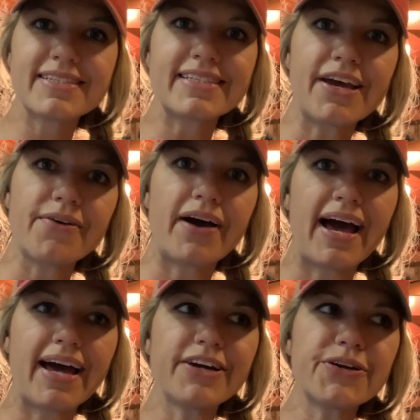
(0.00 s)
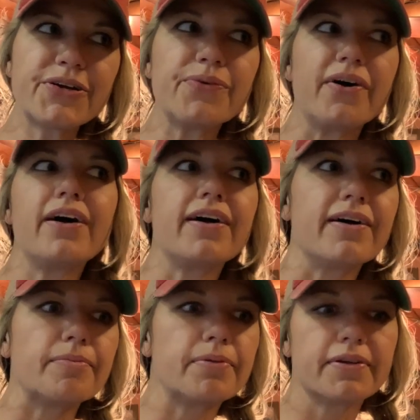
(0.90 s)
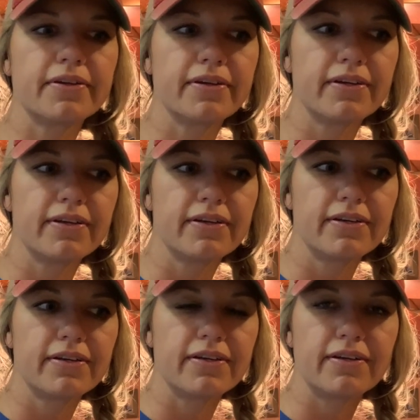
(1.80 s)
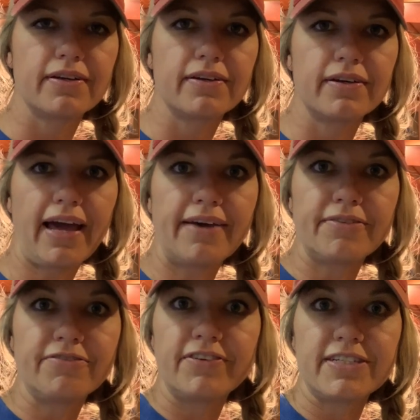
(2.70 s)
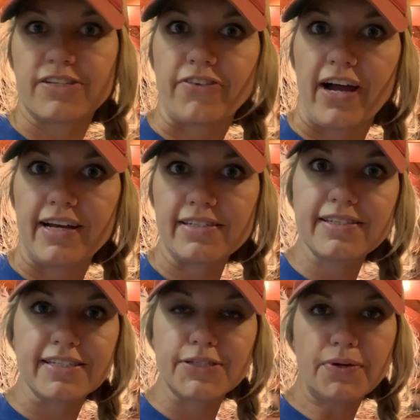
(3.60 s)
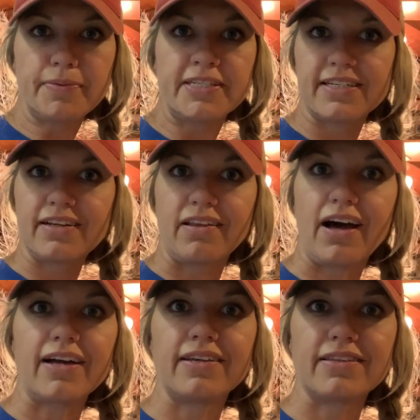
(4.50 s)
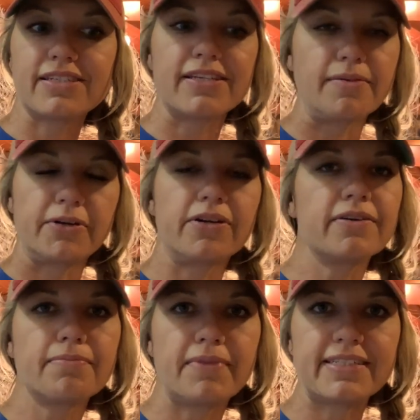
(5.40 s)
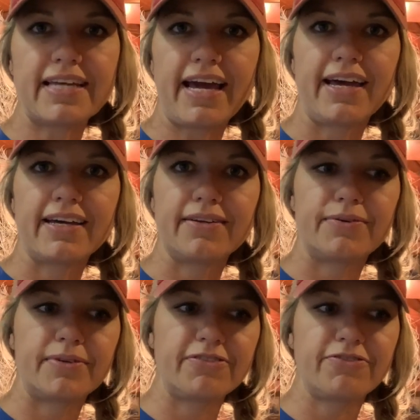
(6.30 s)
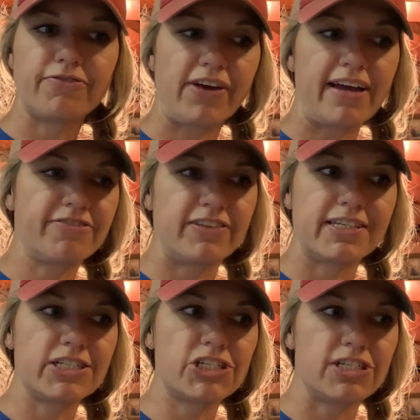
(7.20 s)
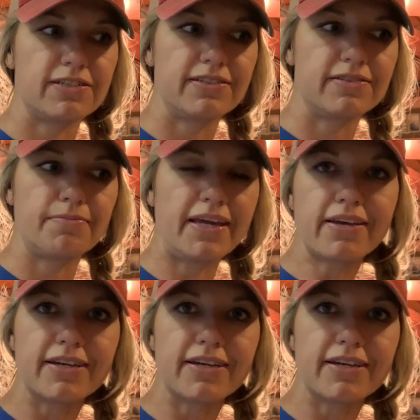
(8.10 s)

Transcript: So I grew up having fish fries. It's what we did a lot in the summer. My dad would fry fish and make